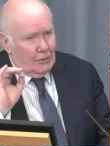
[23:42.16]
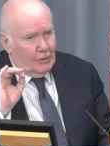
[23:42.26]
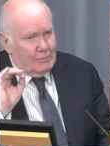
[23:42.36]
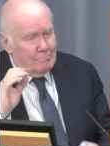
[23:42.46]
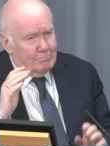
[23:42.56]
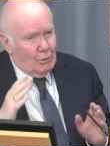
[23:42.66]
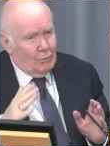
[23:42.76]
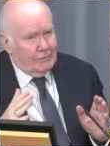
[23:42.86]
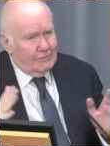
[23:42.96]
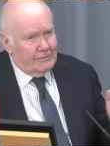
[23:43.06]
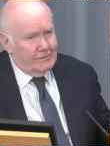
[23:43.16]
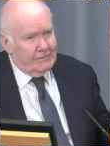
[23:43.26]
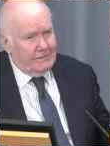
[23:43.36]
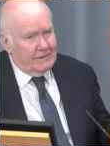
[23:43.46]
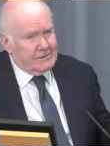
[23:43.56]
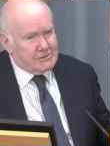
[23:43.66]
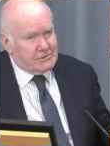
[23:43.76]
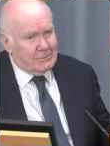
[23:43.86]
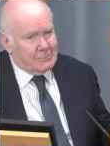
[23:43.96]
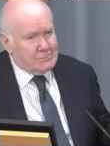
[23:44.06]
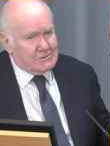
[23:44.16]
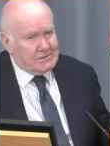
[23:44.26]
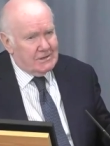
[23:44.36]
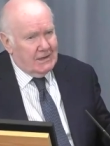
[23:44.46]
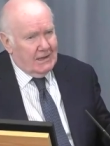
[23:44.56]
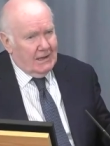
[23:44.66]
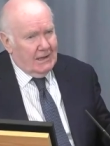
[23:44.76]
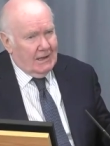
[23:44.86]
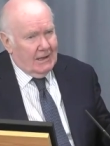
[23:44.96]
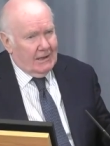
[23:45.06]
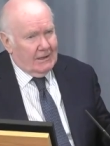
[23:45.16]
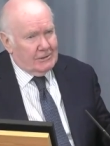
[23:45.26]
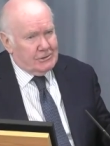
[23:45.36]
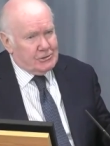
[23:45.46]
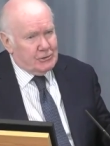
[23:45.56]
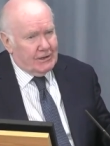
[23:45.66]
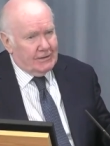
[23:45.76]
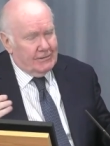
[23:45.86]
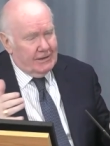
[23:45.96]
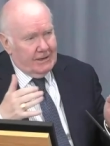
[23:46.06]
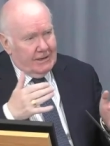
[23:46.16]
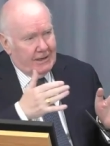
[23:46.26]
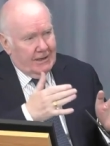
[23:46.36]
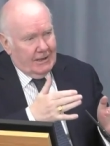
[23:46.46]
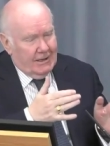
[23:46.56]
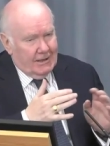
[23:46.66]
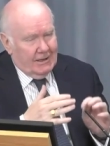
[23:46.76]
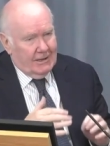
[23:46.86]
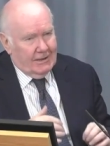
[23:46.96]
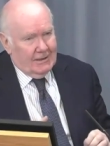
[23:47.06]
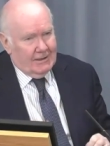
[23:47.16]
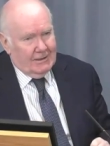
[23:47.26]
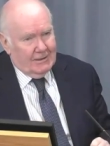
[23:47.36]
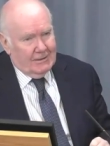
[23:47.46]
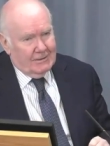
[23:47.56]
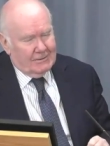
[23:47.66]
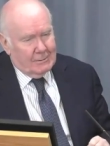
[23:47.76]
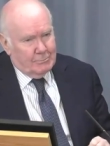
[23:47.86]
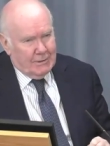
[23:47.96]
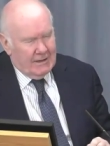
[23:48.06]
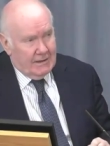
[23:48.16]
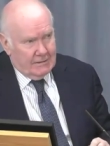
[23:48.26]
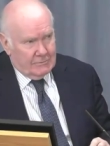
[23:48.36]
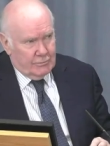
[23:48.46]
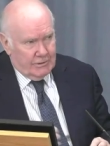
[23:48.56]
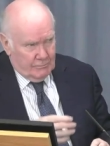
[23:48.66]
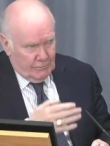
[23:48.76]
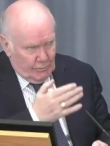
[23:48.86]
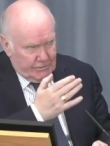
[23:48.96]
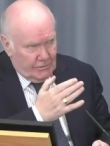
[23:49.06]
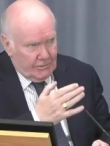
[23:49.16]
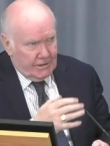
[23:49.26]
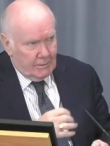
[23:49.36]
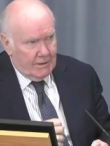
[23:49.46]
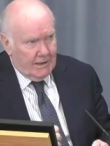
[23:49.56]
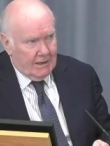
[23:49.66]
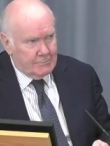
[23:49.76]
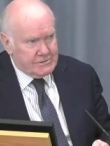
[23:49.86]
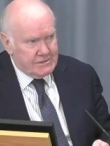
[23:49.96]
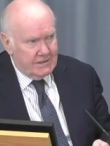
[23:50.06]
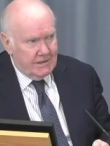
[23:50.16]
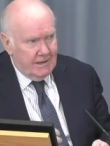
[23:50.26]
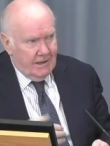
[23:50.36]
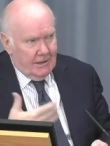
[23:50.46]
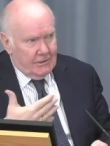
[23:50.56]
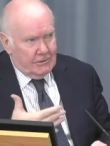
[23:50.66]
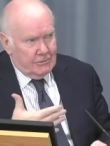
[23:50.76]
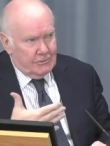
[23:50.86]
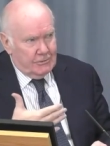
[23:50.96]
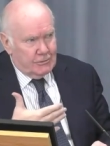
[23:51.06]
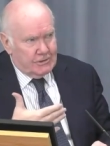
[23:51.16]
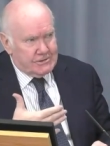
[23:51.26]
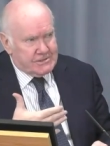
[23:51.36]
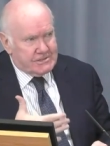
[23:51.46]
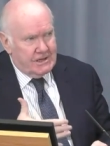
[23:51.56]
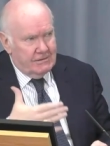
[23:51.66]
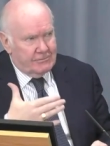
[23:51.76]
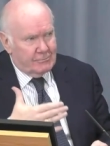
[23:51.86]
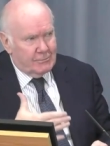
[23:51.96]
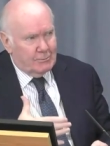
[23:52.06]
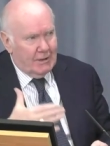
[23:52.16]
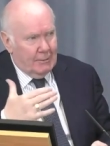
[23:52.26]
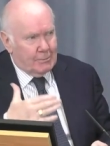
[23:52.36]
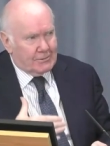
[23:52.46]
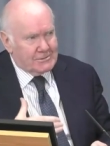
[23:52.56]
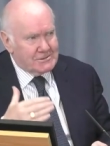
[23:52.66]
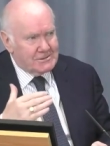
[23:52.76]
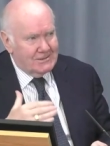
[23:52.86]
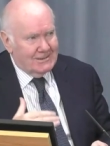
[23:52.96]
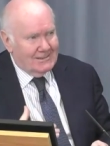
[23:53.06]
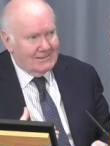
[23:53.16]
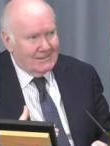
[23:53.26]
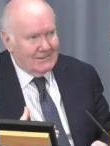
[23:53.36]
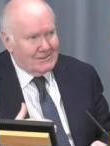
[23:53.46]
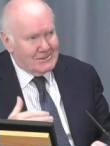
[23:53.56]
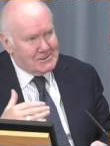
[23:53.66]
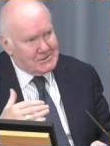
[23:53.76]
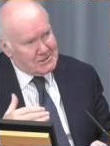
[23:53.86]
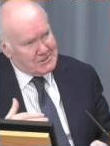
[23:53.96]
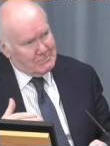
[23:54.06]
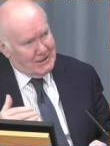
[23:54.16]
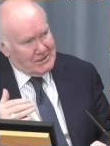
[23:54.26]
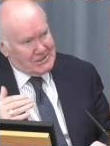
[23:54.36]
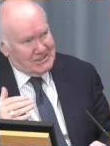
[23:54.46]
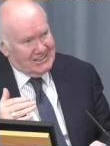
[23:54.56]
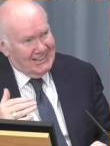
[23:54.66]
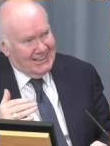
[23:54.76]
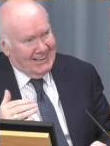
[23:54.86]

on both extremes uh, during the, uh, the period where we were talking about Hep C, you, you can see from the papers that there is a suspicion